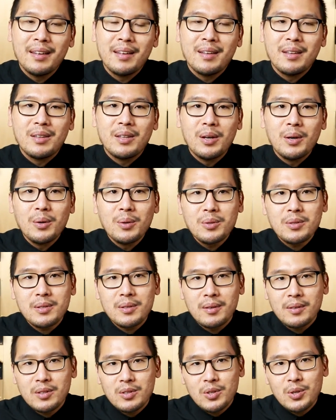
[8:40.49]
Those
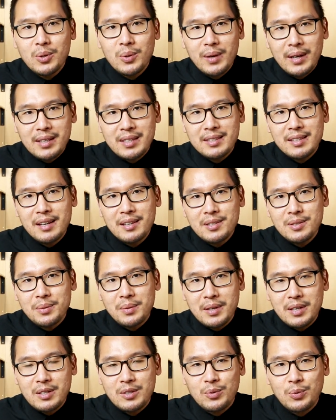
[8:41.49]
two
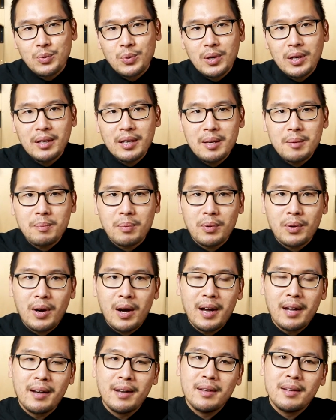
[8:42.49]
accessories really
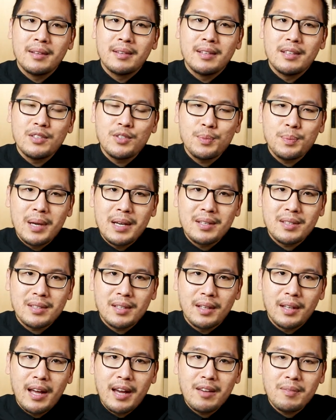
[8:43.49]
brought this space to
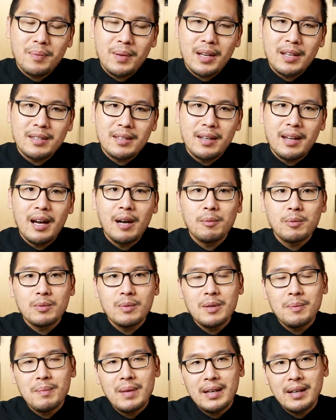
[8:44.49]
life because it helps
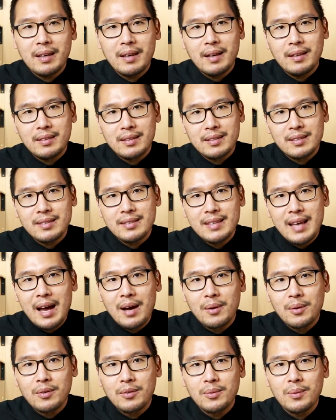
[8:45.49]
me mitigate the
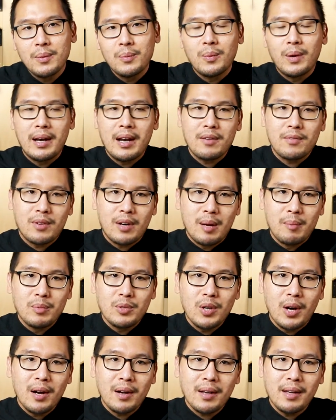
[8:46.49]
sound whenever I'm
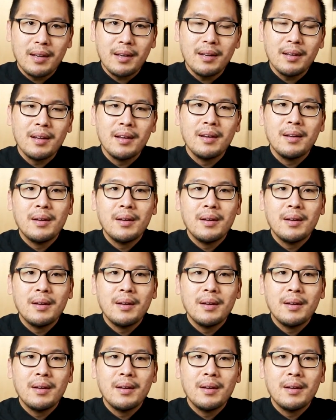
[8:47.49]
talking